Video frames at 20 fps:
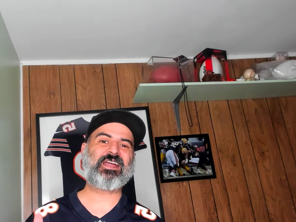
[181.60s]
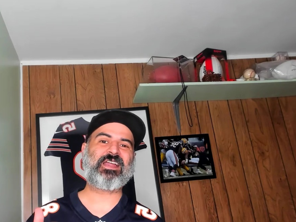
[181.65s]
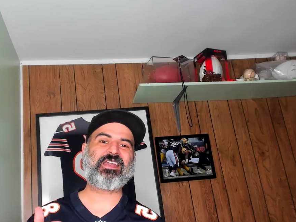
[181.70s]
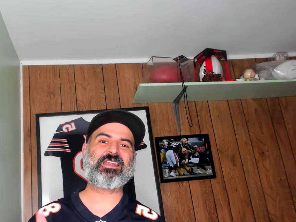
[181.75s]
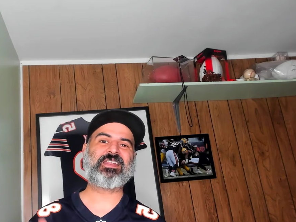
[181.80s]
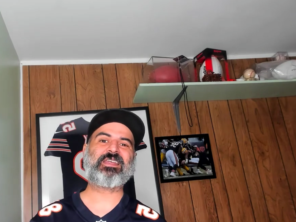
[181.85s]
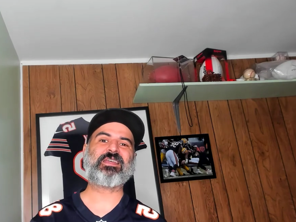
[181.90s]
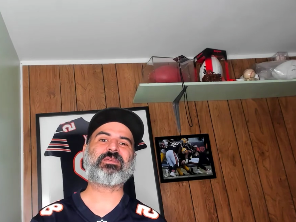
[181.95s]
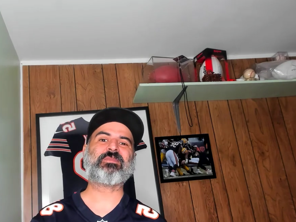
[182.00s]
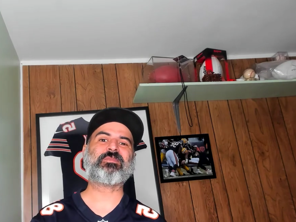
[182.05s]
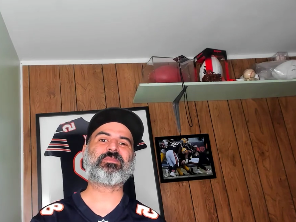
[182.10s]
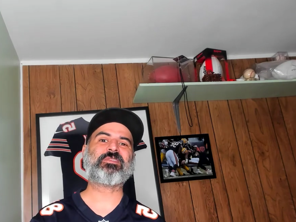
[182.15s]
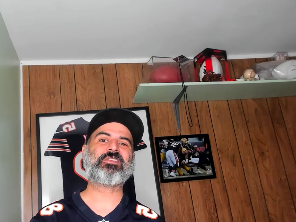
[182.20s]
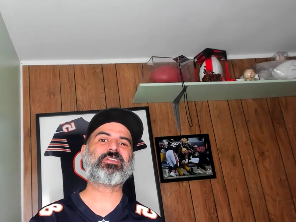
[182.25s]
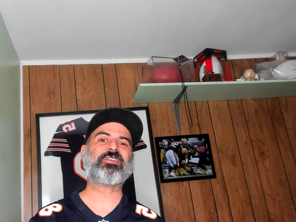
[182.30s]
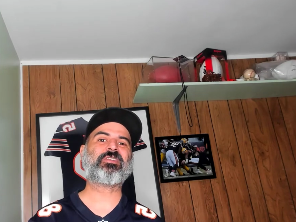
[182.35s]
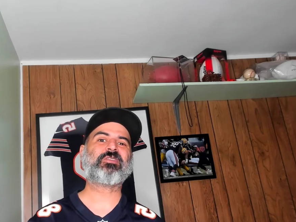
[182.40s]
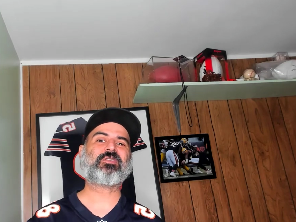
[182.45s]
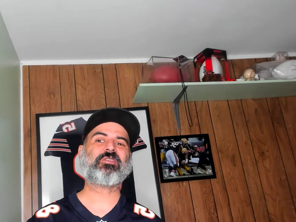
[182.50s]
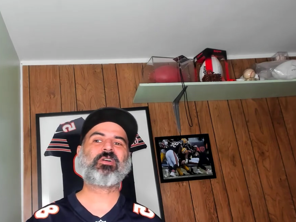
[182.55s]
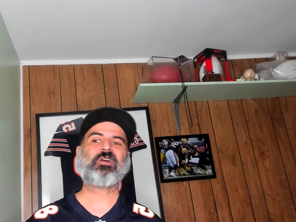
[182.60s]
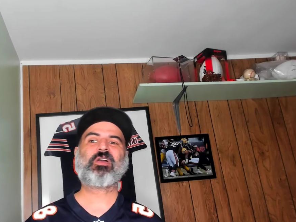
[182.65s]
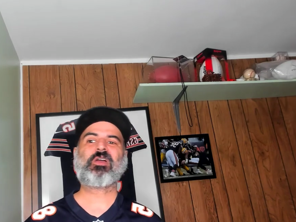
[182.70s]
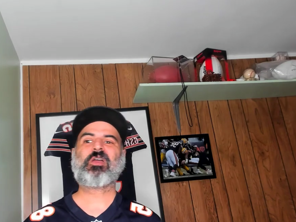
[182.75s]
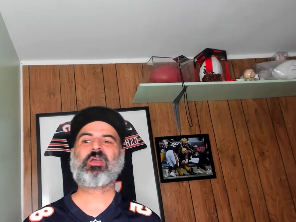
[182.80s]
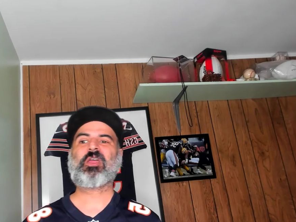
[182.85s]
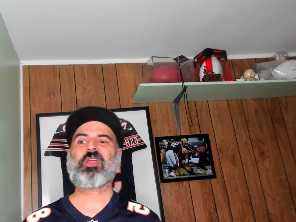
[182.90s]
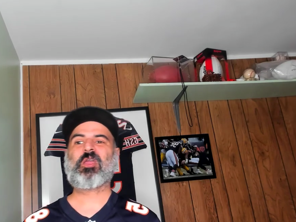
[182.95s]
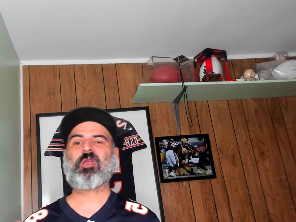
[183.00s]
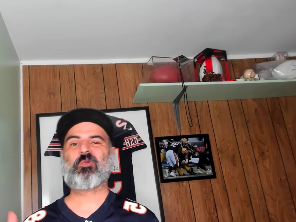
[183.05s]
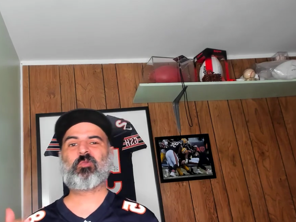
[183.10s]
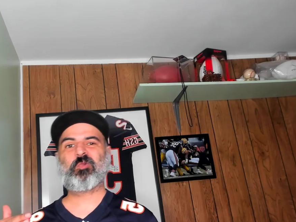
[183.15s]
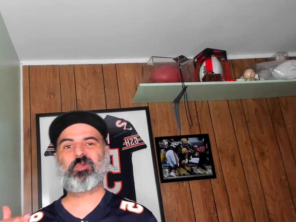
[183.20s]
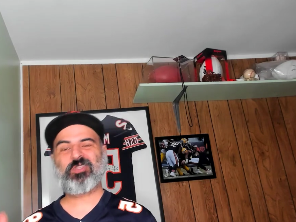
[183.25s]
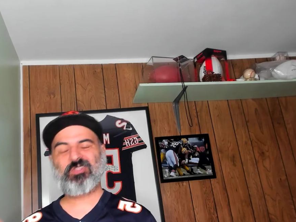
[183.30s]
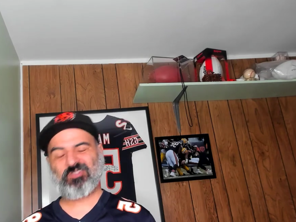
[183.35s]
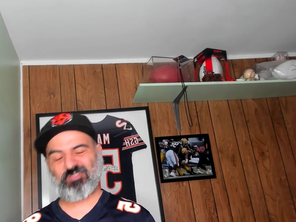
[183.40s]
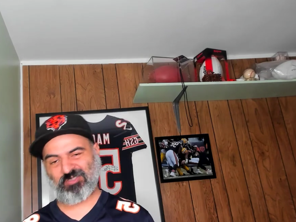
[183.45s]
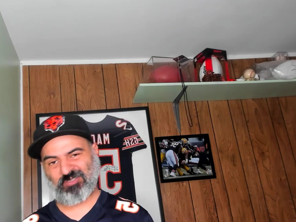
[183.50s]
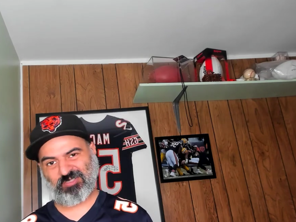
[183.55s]
on him, you know, and we
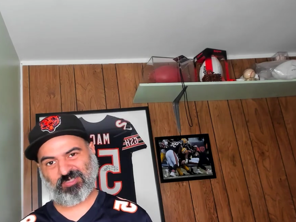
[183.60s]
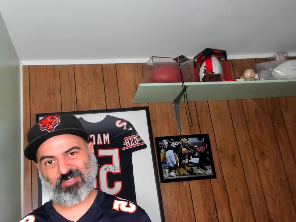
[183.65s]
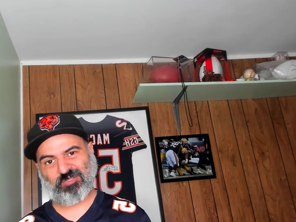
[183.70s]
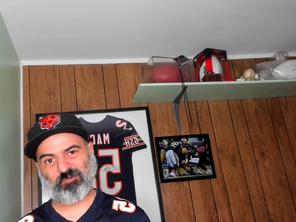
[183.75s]
took,